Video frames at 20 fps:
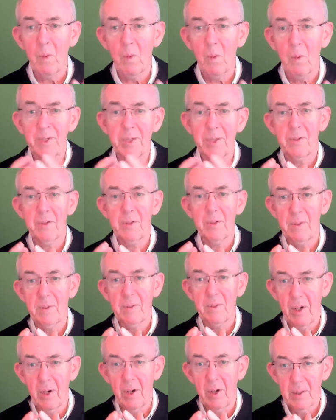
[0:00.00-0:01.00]
Marco and I,
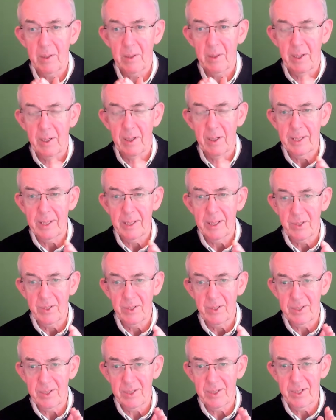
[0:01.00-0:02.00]
just so you
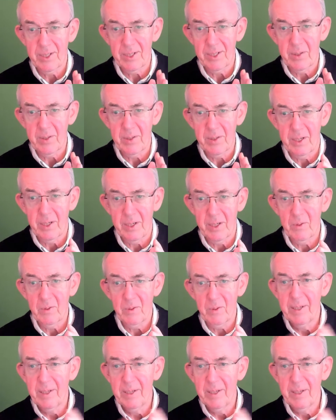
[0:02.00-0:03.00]
know,
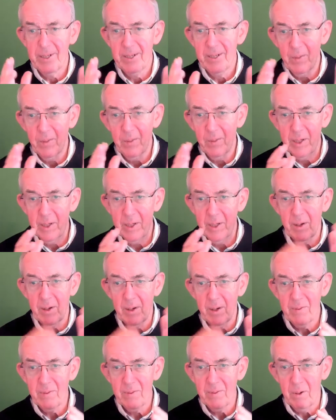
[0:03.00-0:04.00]
we're live on my
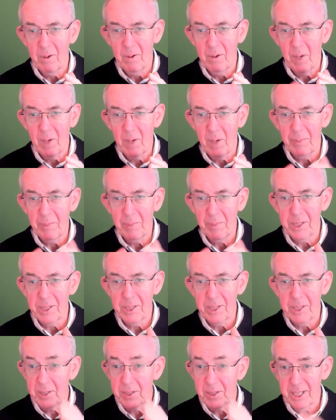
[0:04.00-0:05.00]
page, and thank you for
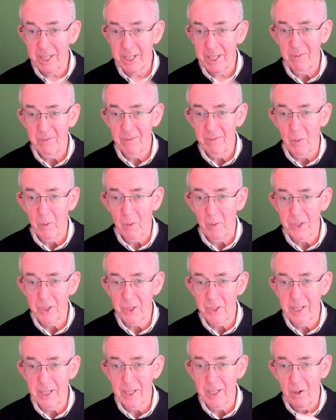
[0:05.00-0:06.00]
watching on
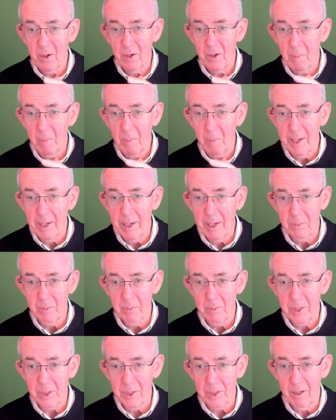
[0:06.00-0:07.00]
my Amazon Live
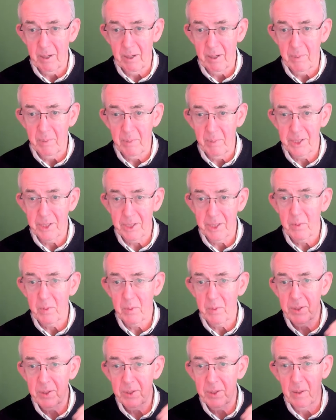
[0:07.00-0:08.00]
page. And we're also
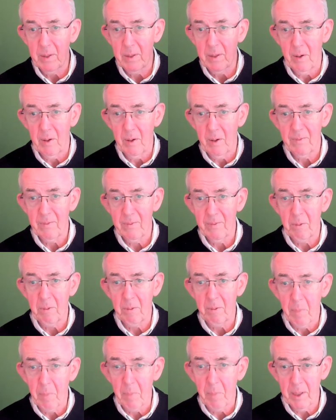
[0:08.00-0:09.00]
live on
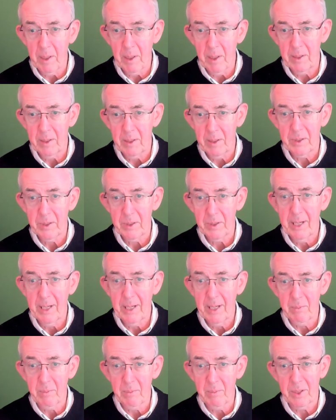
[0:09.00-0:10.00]
Marco's Amazon Live
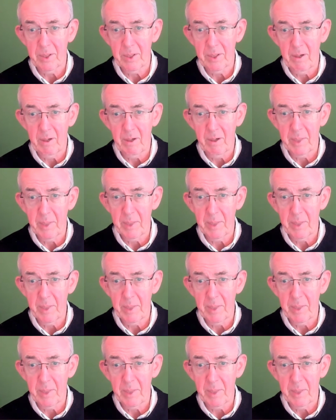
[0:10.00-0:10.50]
page too.